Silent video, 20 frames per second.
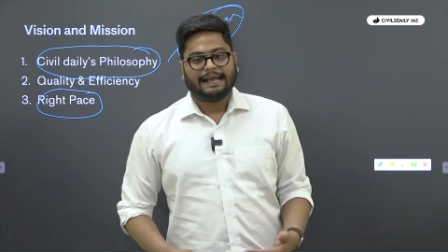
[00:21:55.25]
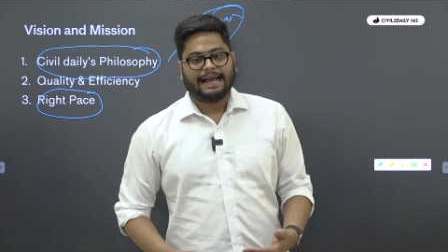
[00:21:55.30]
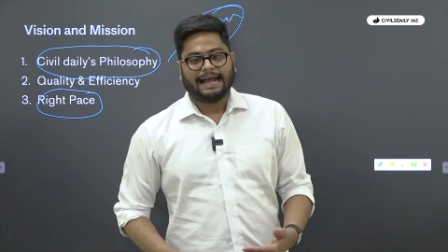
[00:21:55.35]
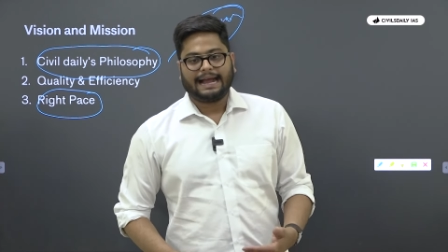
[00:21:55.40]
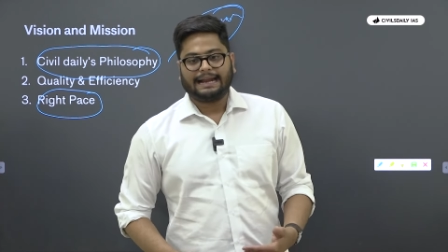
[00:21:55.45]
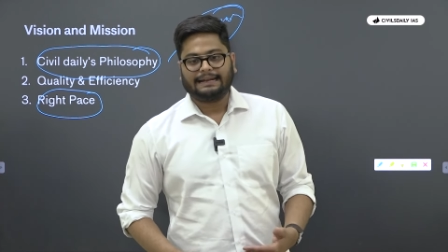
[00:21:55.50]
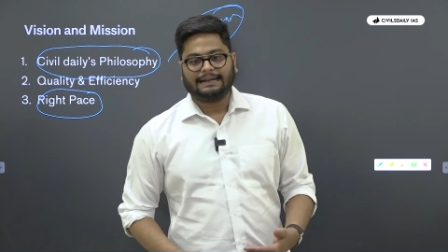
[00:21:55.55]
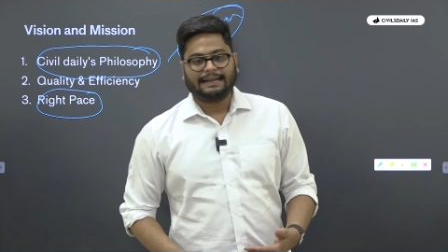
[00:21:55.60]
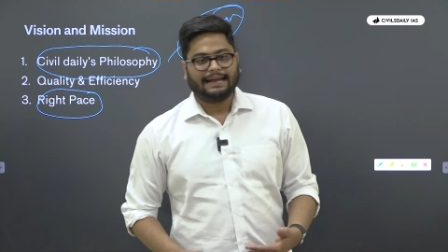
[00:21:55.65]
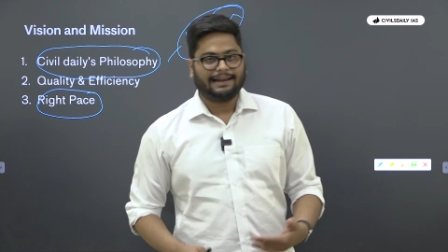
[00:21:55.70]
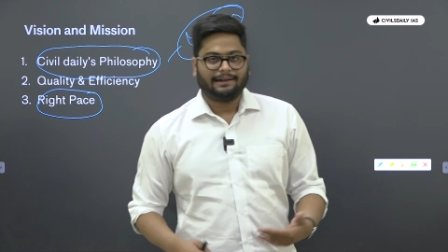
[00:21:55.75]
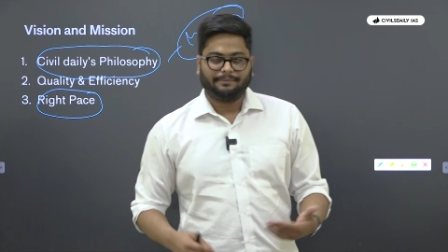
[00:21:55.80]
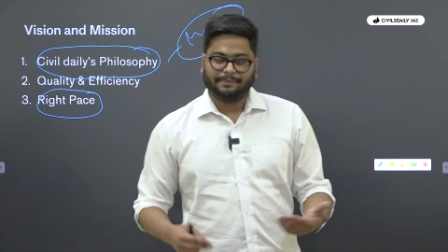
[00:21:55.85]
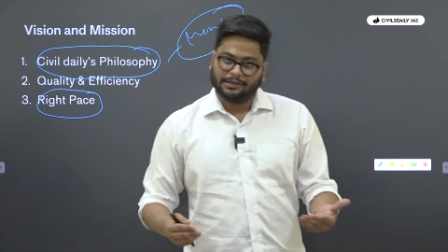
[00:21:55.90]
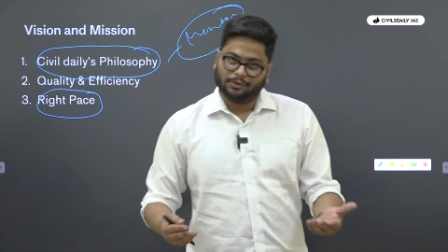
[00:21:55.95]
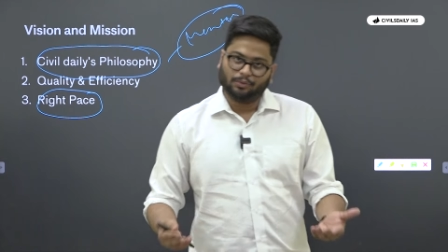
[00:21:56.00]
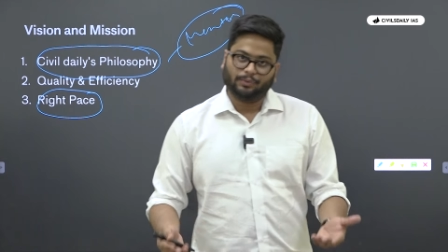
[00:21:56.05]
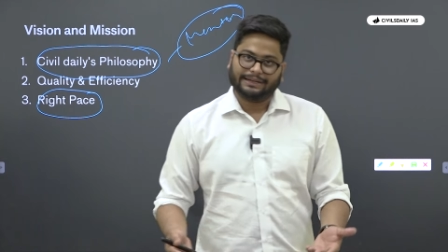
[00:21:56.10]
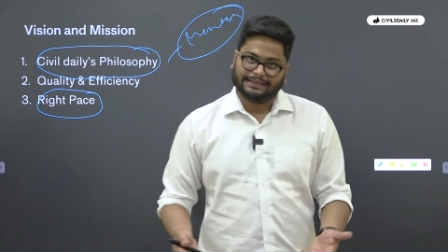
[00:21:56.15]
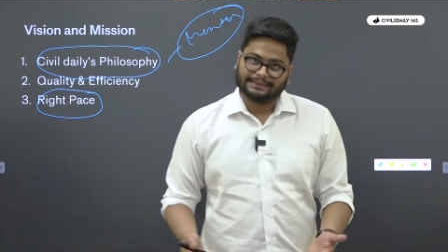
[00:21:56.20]
and I'll be
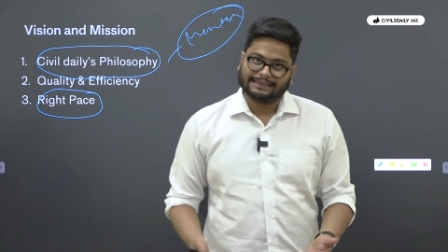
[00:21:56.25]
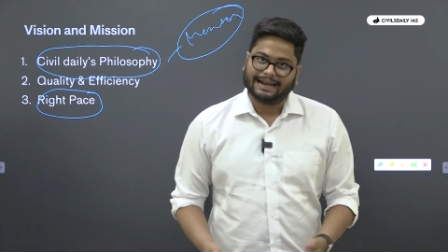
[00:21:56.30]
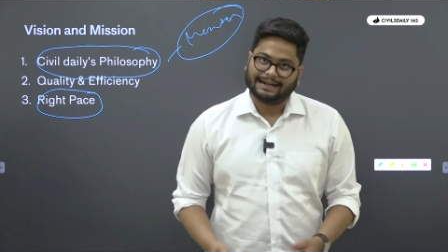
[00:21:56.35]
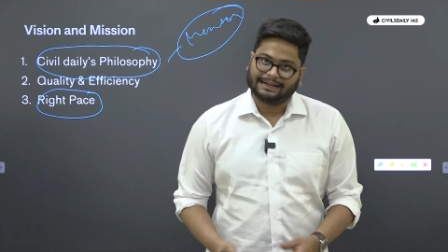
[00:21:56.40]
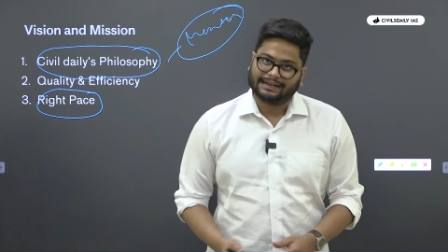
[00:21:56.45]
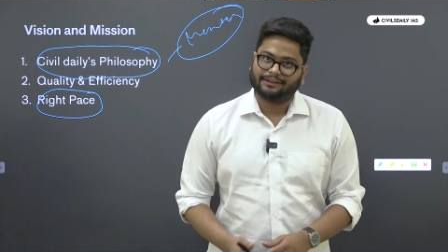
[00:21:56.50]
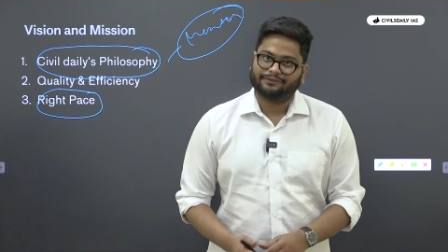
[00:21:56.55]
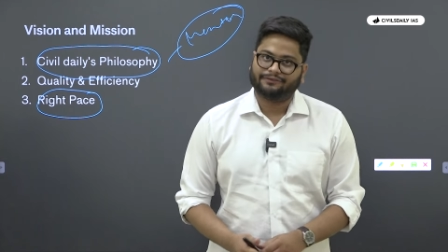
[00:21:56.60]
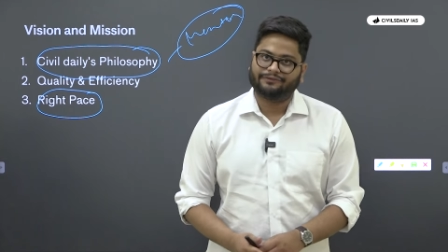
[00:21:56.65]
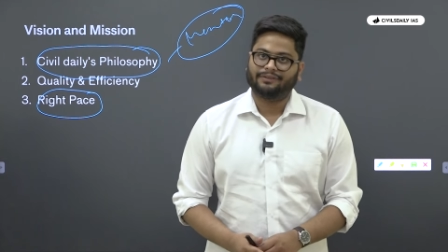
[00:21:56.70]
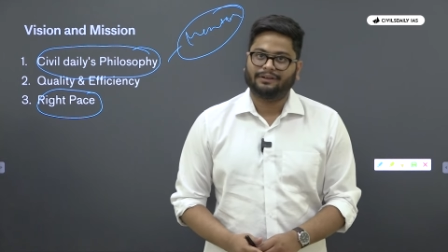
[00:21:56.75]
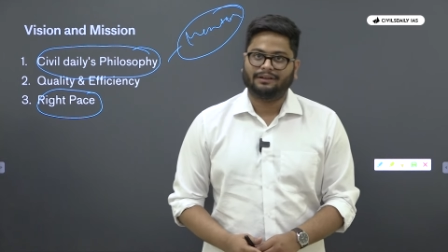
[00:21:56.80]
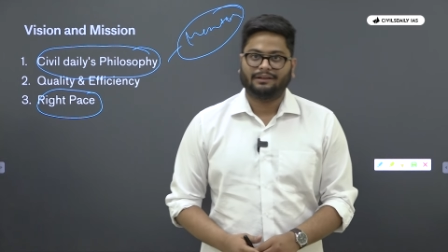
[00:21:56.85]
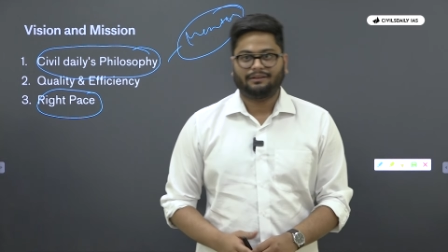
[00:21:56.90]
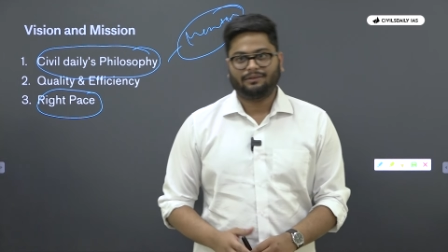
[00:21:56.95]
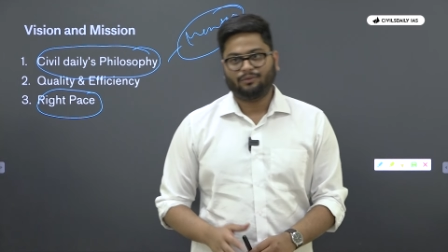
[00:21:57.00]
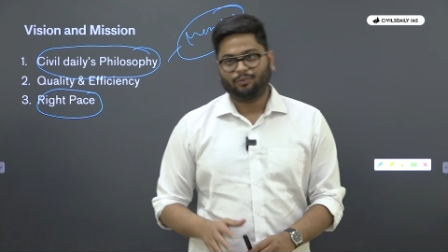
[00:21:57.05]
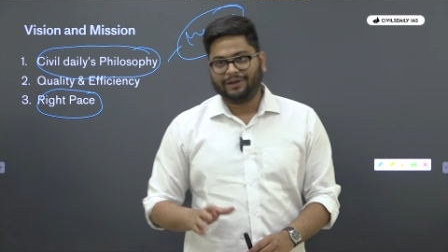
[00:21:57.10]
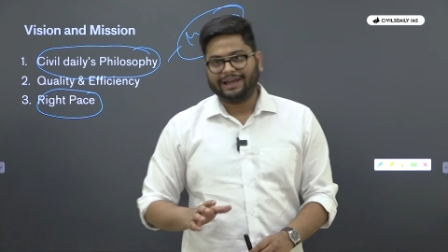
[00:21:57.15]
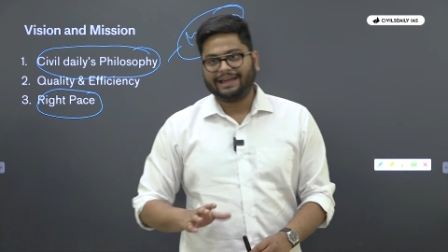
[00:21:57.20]
doing that if
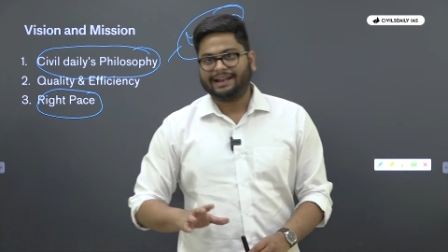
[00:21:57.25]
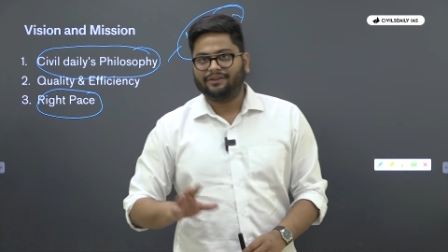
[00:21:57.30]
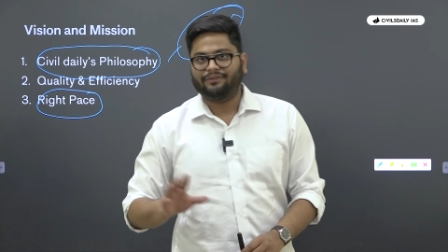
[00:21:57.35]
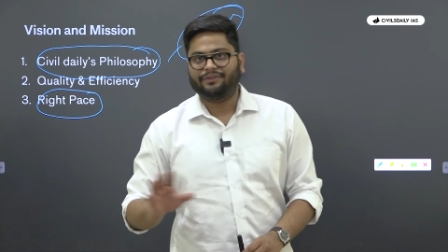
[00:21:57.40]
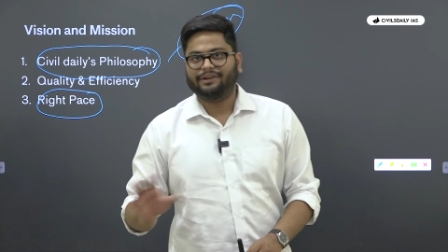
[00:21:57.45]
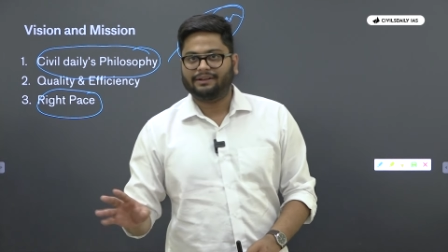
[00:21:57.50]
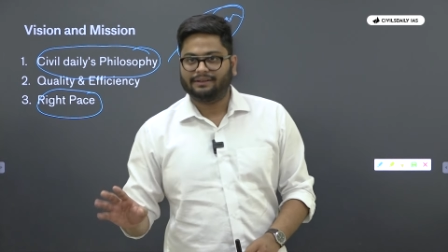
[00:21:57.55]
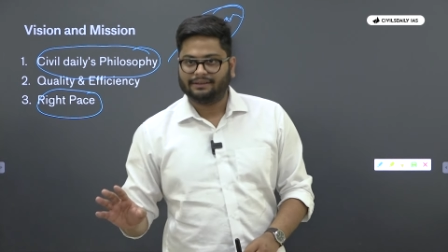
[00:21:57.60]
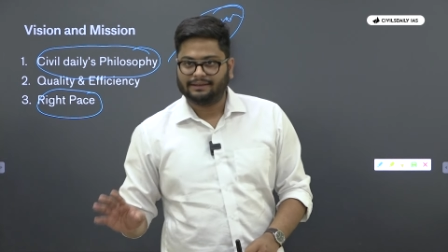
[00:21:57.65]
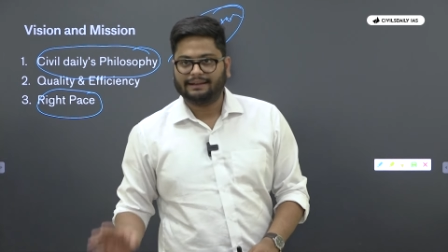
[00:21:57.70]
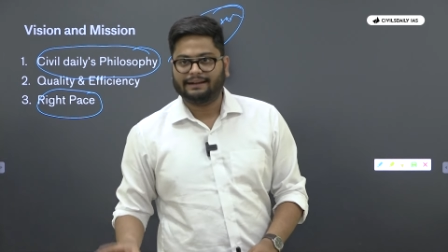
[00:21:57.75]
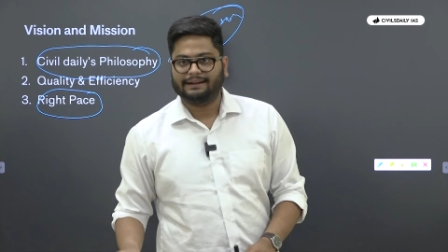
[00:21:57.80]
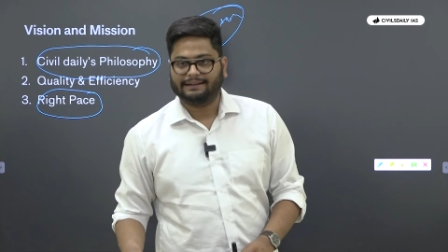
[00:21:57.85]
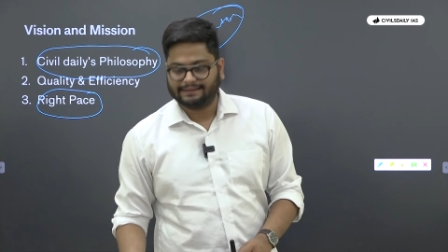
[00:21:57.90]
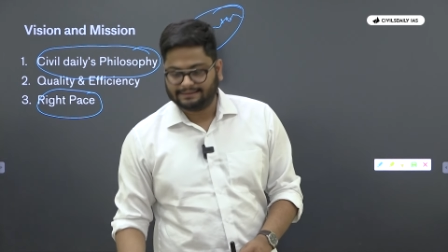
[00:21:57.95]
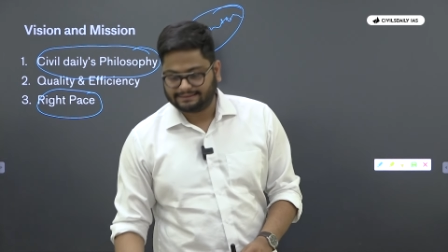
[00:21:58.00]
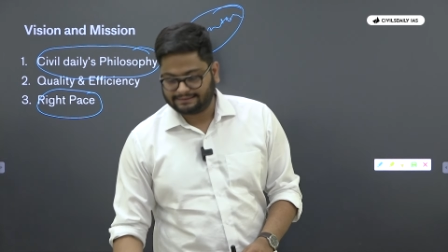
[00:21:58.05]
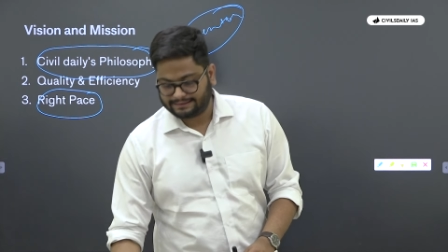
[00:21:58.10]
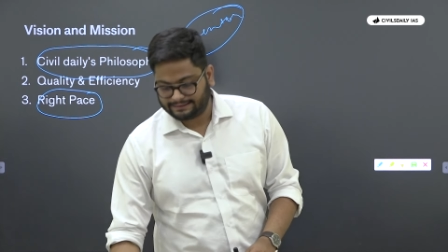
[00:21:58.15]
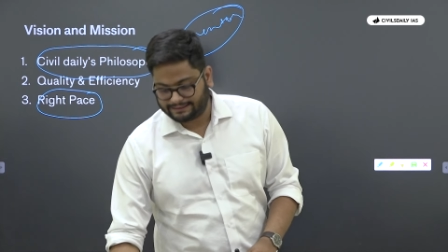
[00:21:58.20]
wherever it
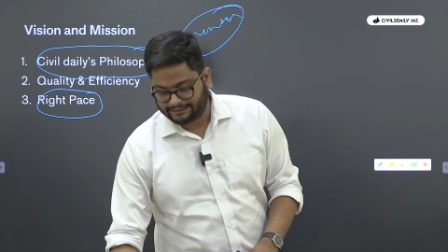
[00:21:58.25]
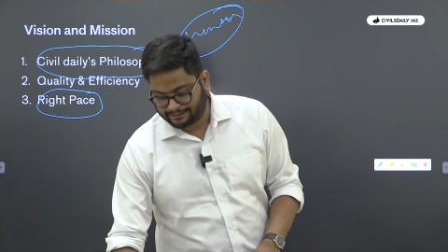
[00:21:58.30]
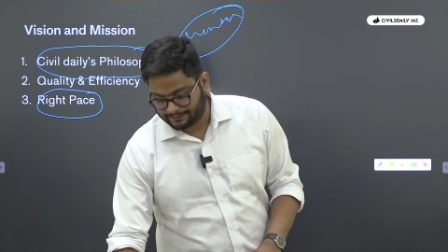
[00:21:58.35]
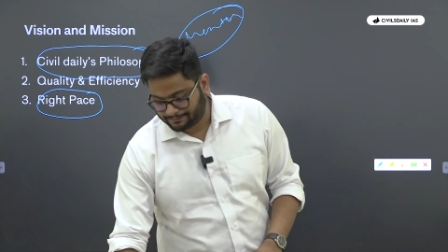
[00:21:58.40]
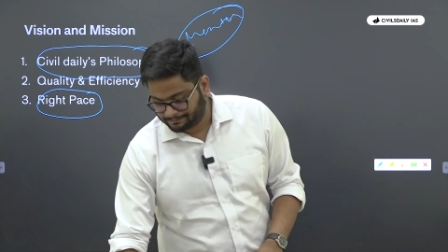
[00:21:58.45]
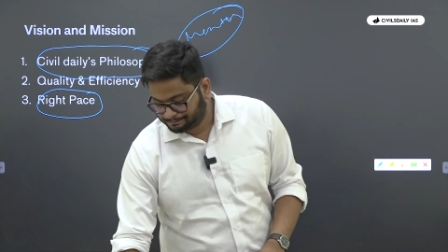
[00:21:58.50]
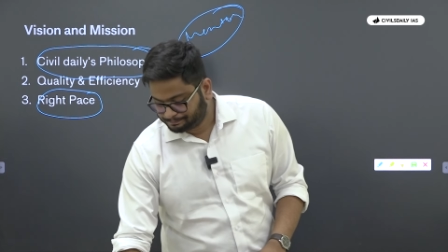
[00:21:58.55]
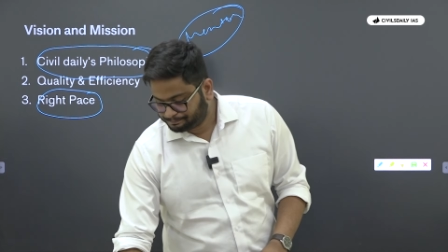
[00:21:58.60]
is needed.